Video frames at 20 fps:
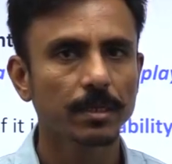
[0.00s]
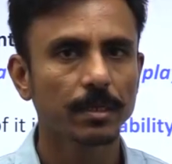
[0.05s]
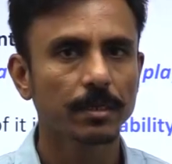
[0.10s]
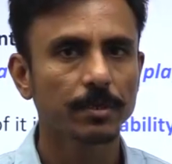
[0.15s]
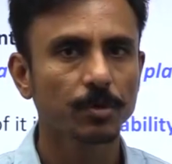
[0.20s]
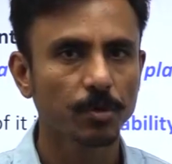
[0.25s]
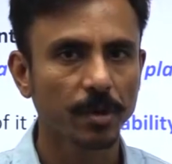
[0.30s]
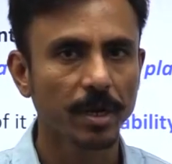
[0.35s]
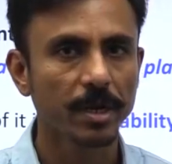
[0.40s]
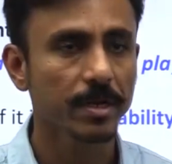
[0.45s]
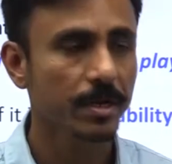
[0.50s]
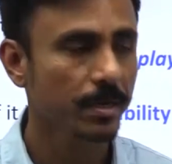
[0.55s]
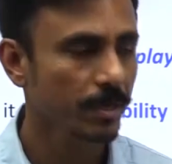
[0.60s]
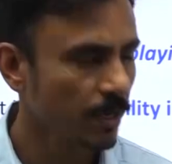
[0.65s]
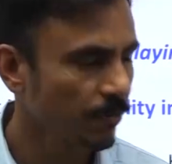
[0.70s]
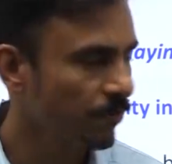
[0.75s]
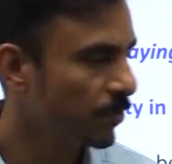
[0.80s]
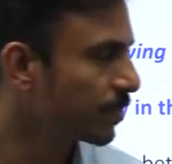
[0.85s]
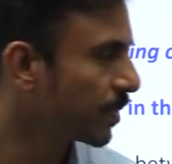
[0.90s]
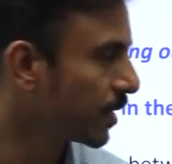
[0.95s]
Ukrainian
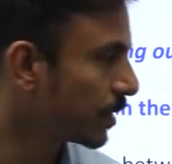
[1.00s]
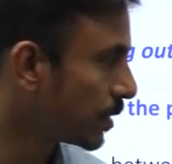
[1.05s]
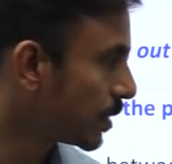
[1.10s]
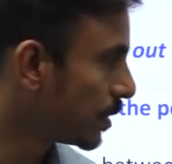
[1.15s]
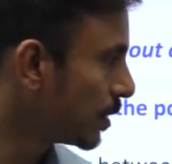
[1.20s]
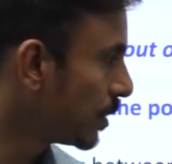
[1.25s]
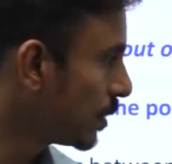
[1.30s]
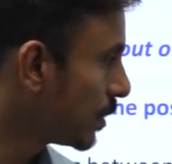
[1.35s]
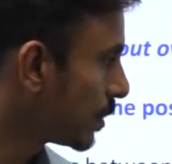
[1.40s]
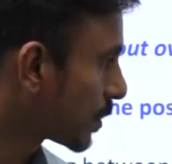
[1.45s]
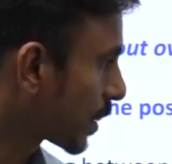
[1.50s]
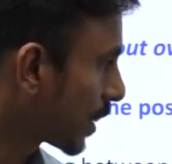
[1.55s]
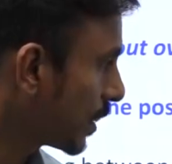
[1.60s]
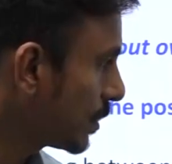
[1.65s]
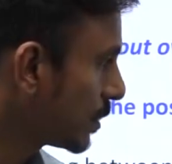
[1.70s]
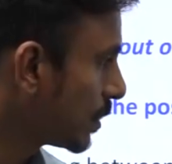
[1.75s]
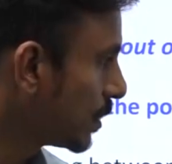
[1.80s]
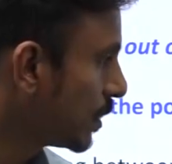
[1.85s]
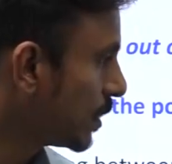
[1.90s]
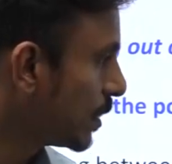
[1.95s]
government,
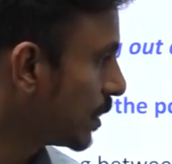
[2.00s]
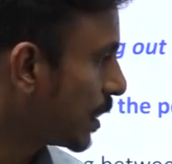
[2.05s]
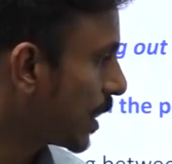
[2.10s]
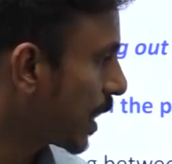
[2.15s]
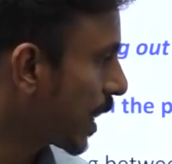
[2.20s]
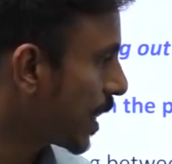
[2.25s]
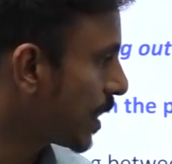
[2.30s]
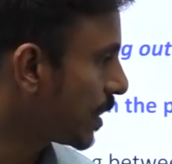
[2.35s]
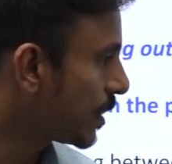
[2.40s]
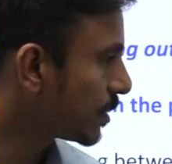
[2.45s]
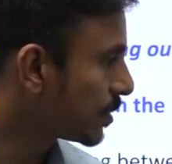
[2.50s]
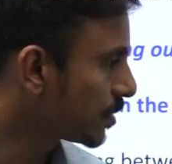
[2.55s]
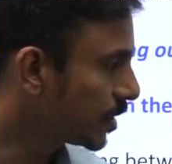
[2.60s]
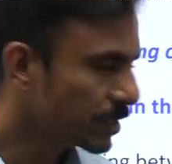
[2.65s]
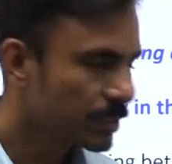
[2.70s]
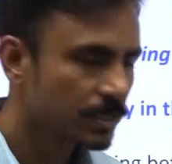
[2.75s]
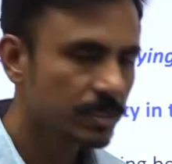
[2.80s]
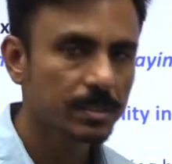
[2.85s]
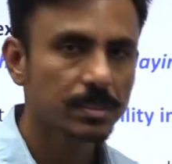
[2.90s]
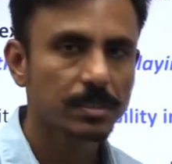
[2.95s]
right? And
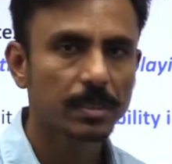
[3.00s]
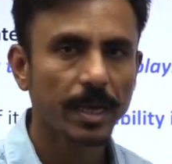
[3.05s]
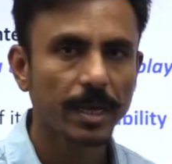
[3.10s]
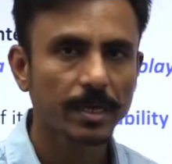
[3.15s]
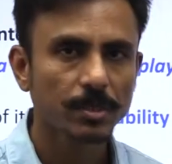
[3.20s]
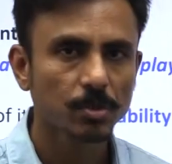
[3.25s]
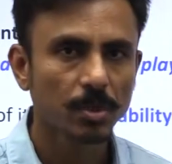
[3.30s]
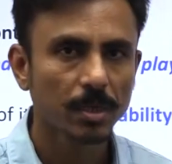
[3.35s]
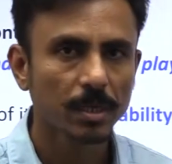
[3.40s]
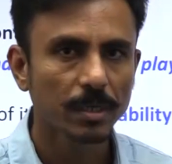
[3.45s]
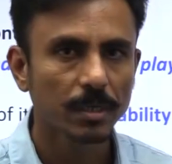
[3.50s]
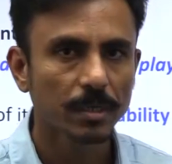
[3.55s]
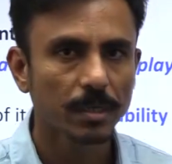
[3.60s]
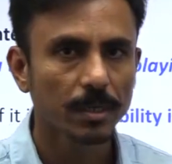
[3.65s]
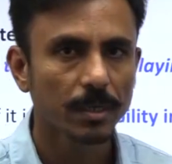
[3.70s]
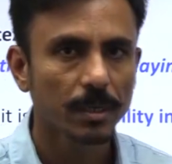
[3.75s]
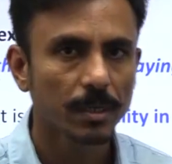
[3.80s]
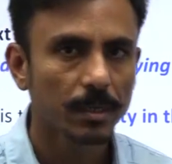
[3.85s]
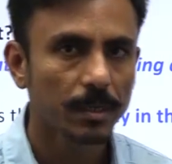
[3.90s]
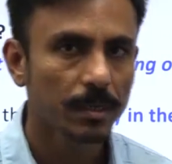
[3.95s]
this actually
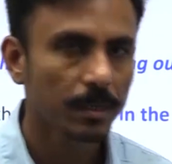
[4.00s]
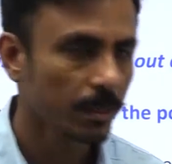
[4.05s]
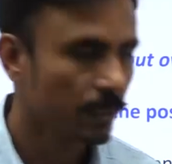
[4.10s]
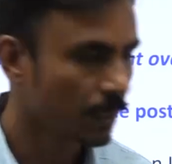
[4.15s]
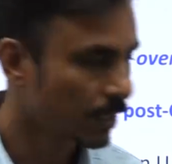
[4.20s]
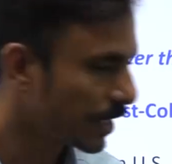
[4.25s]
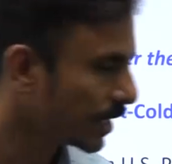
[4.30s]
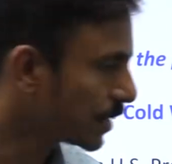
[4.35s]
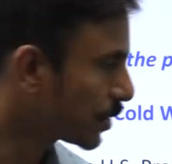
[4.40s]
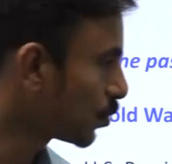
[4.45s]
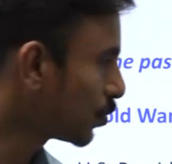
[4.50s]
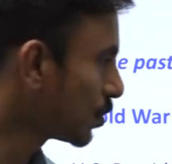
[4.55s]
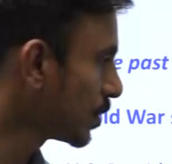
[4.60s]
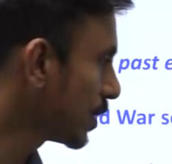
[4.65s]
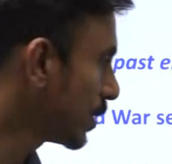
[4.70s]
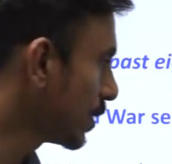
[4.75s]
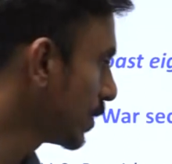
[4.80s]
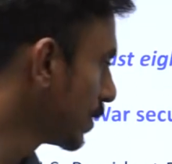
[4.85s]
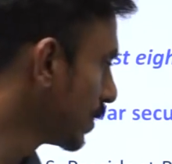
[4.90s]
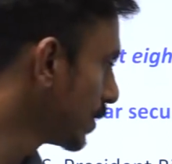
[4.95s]
led to
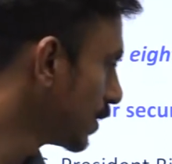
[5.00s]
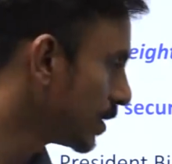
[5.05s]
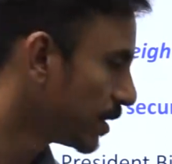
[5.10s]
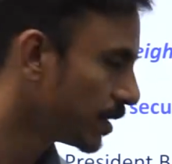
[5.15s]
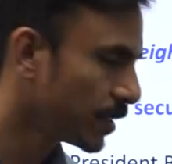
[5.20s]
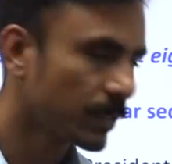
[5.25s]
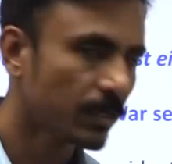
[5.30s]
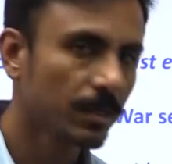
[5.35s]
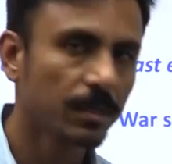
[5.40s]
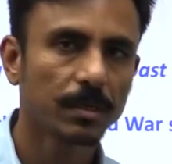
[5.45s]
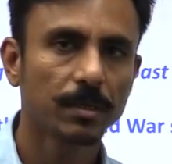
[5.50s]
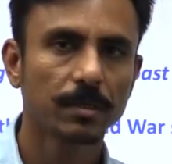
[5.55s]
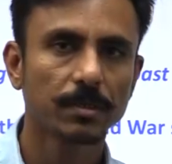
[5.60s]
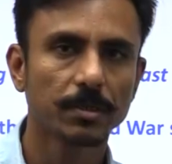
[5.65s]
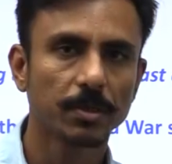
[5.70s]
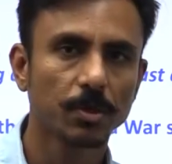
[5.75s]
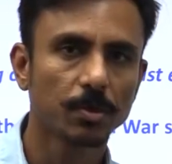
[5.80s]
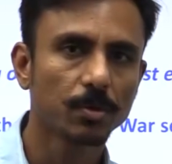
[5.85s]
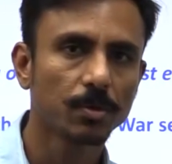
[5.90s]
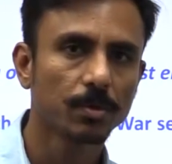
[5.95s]
the
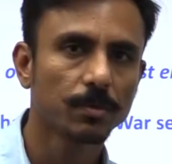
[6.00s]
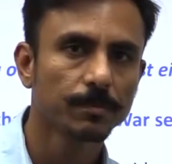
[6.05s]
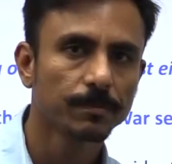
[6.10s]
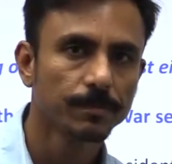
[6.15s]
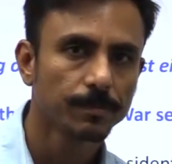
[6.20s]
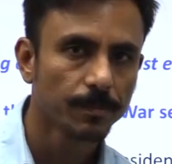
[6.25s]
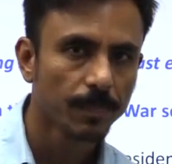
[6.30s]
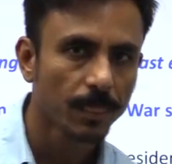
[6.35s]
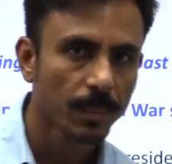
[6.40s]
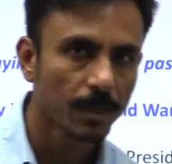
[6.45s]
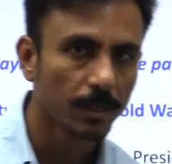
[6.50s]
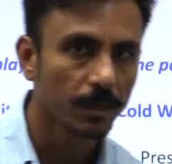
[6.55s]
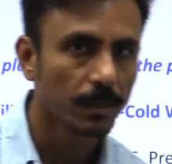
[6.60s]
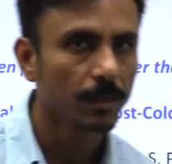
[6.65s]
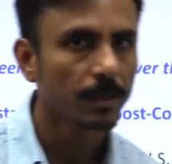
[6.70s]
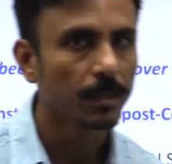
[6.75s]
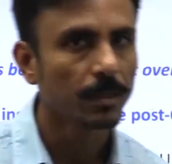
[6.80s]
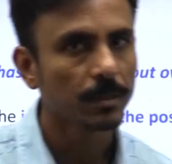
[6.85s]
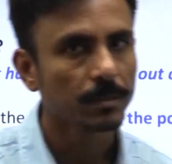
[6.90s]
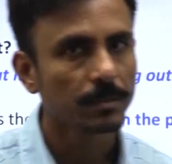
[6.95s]

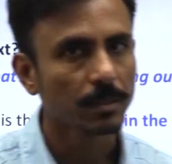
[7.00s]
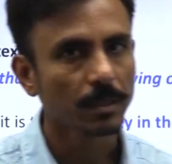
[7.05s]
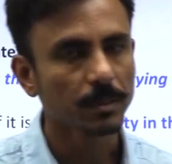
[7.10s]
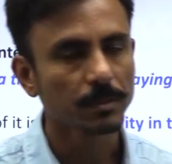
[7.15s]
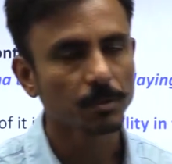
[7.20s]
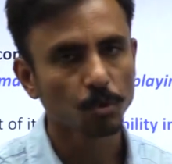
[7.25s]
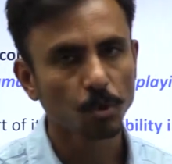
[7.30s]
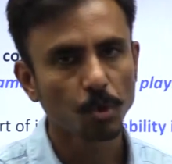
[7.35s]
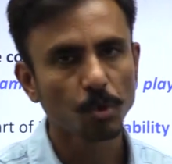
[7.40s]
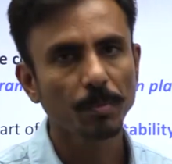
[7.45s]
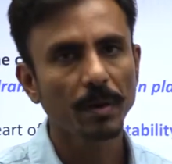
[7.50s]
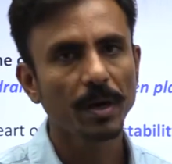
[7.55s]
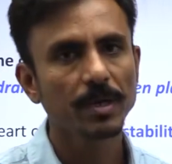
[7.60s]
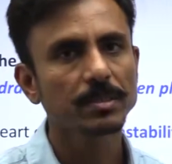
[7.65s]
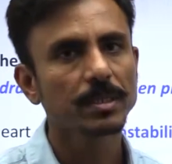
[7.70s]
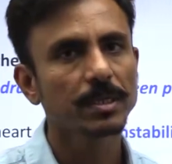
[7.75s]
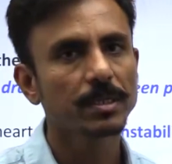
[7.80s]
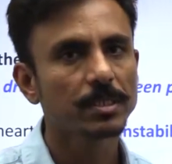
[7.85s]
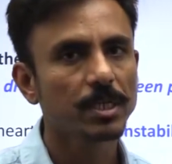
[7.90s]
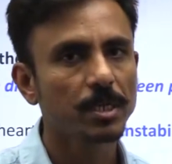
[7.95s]
the
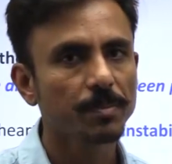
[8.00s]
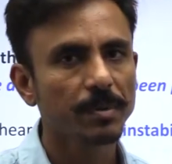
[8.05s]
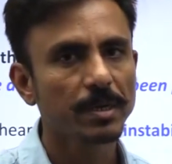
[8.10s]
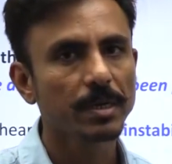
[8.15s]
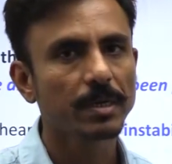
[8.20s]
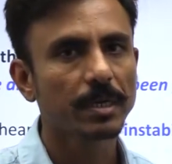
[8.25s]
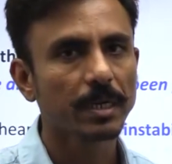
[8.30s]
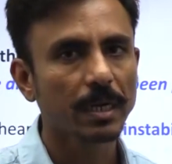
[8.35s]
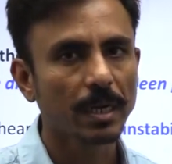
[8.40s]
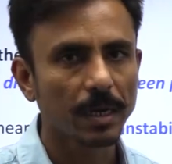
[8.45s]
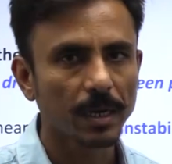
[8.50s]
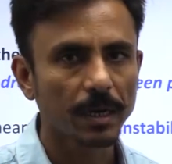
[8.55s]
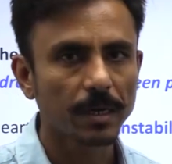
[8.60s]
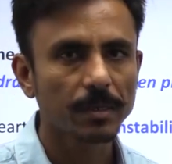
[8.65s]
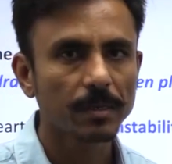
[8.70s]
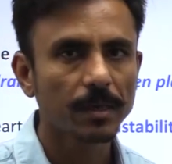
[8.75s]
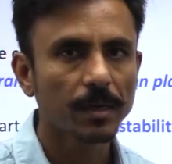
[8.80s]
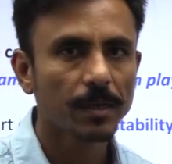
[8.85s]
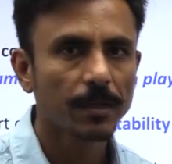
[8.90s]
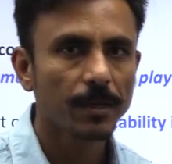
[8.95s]
Donbass region being
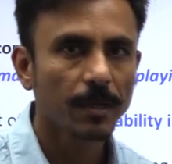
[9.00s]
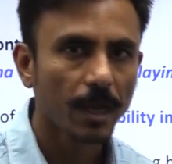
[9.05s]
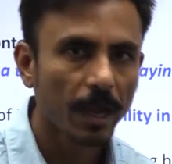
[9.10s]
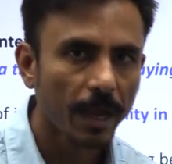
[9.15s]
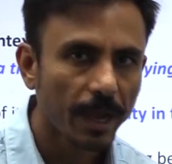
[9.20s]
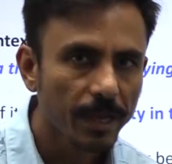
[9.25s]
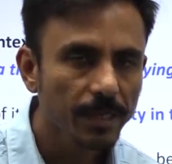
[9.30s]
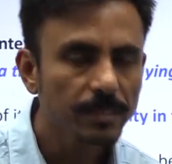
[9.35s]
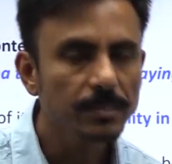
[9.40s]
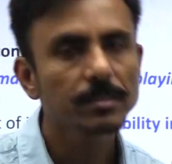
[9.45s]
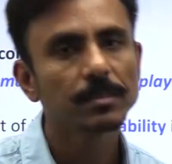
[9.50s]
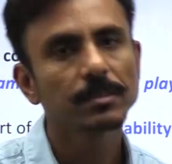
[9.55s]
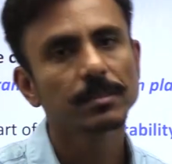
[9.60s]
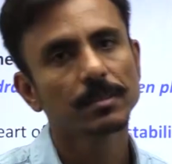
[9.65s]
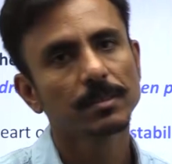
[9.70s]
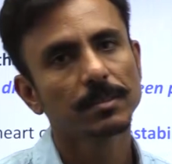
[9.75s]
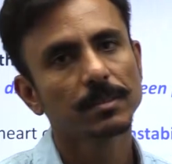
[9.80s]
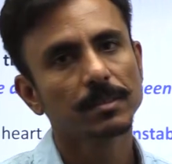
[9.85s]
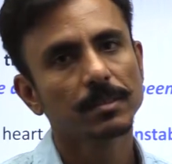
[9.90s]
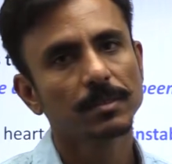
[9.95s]
declared as
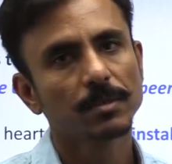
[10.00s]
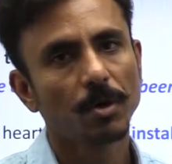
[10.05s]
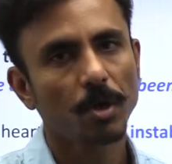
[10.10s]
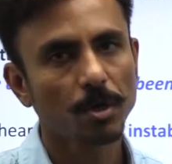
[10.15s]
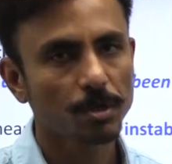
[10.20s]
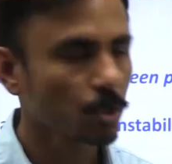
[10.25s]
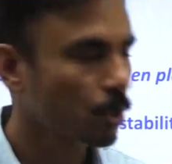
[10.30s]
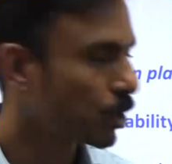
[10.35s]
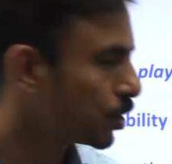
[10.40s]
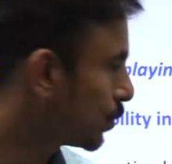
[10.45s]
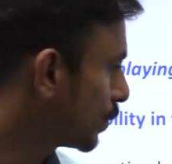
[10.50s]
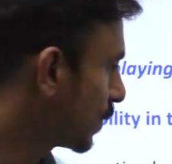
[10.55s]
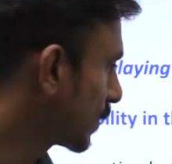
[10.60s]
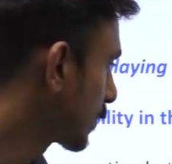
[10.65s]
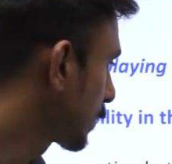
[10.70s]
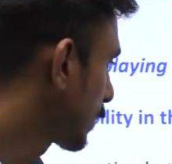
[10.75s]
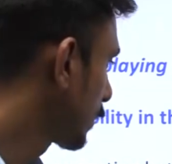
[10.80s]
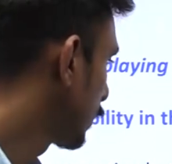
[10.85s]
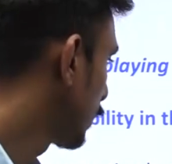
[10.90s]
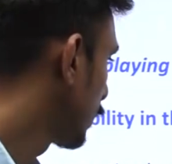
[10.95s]

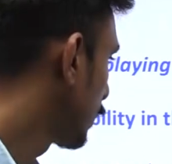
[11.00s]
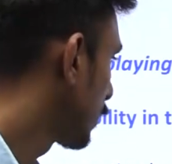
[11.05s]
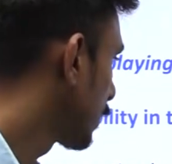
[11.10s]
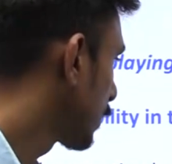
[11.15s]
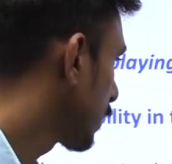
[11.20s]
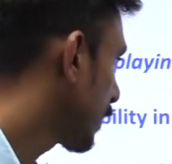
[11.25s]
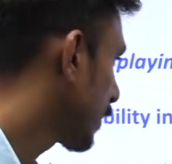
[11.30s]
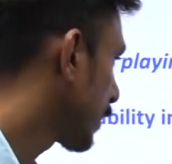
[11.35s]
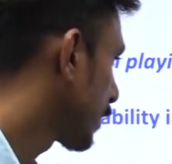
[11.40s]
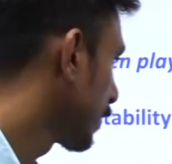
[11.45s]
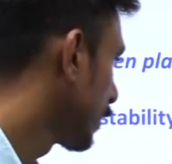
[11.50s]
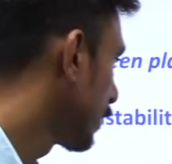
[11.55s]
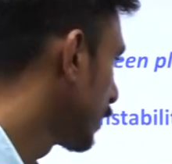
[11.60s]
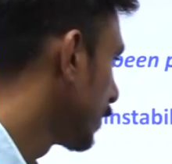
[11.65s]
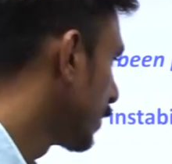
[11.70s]
autonomous. Correct.